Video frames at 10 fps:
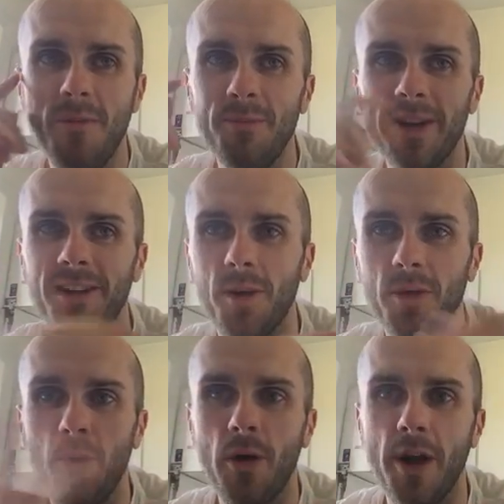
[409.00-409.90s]
baking up
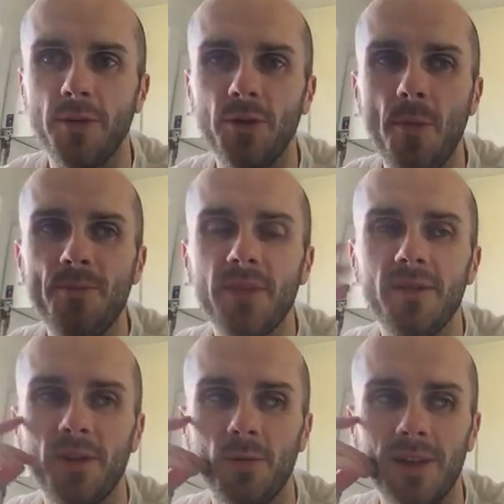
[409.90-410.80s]
the whole house
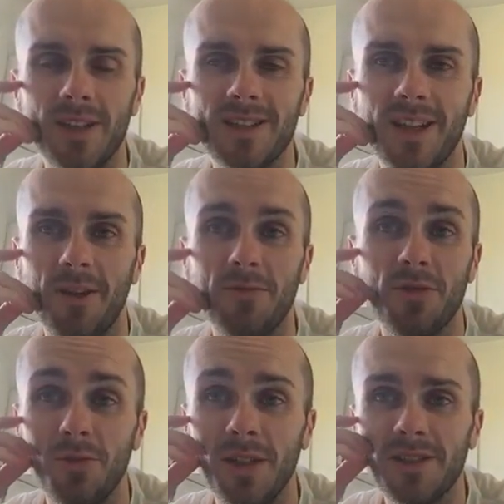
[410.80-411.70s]
for weeks,
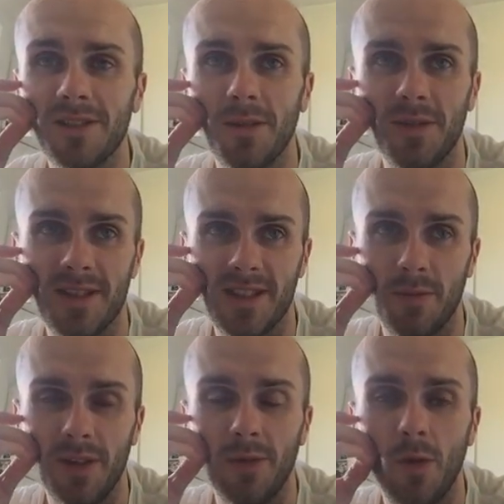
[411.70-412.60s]
2 weeks or something since
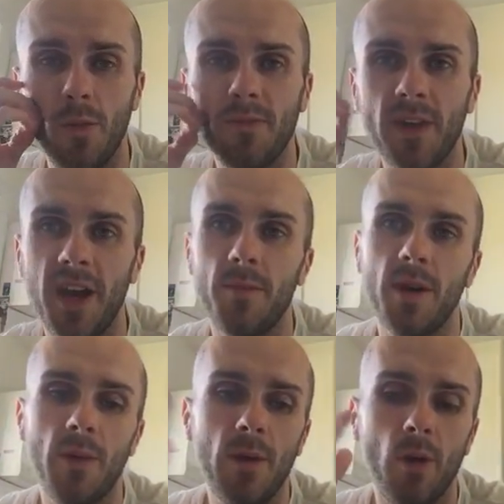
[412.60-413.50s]
I've been home, and I've
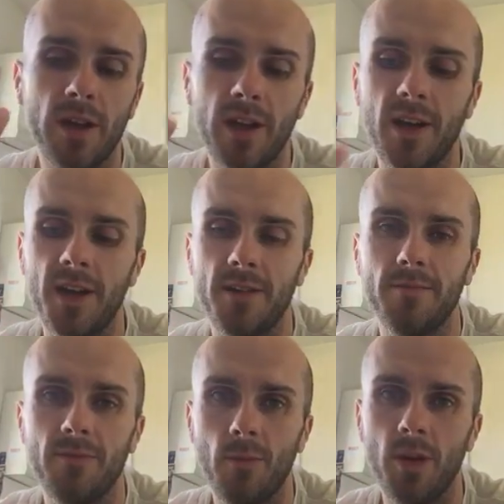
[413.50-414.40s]
been away working. I had a
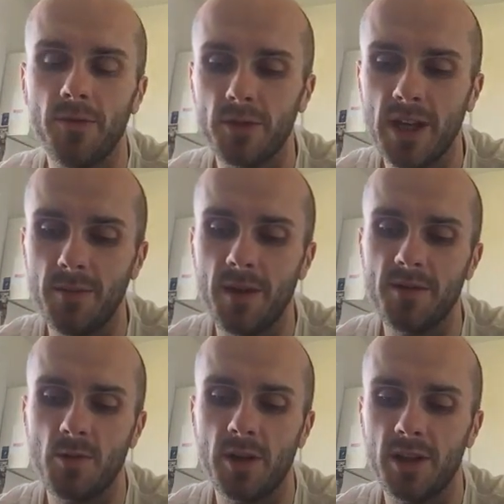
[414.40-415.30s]
wonderful time when I
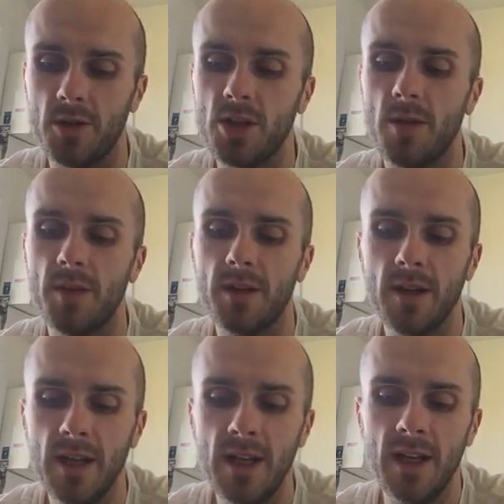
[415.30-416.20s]
was working in Germany,
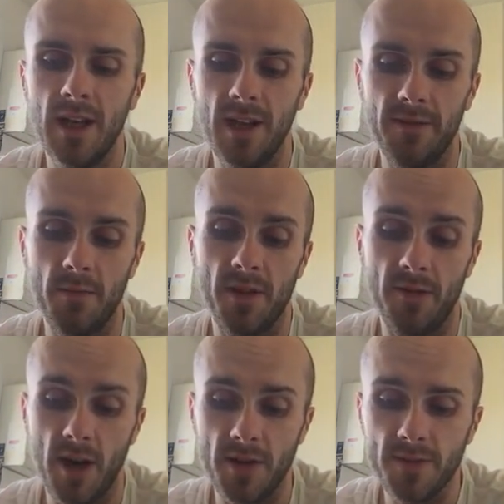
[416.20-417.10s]
living with a
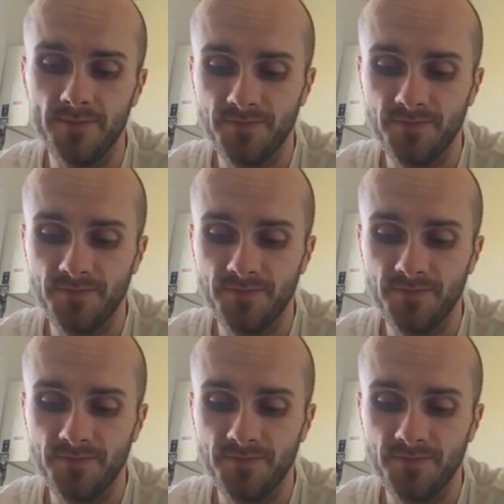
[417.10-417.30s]
friend,